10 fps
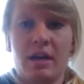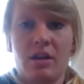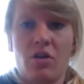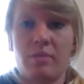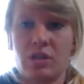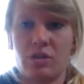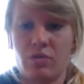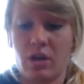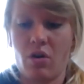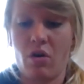Now I'm just
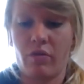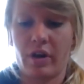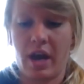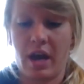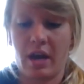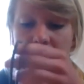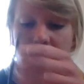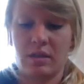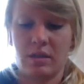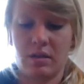doing an
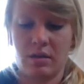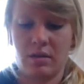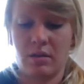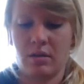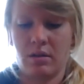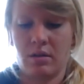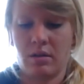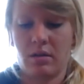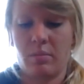overhand on